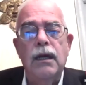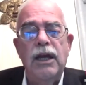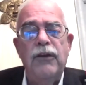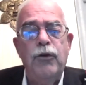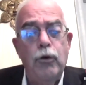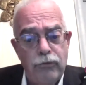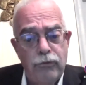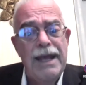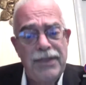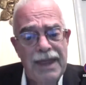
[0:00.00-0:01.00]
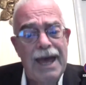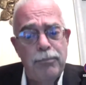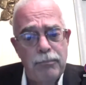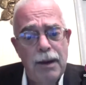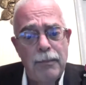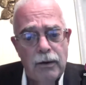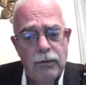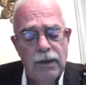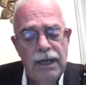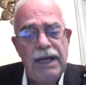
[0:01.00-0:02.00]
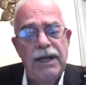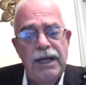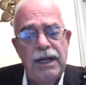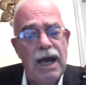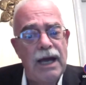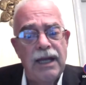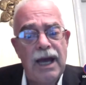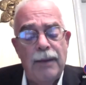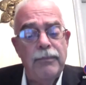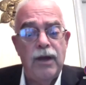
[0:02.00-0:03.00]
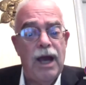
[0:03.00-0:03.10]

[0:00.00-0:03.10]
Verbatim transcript: if you read that memo, it, it I,